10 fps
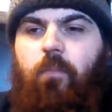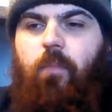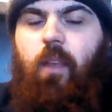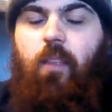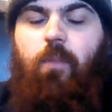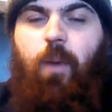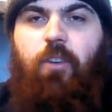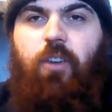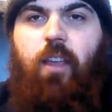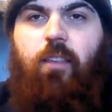
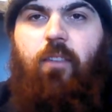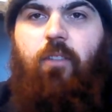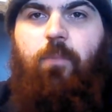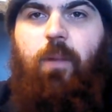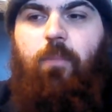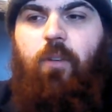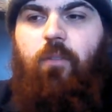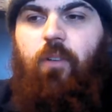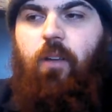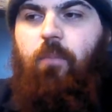especially at slow speed maneuvering.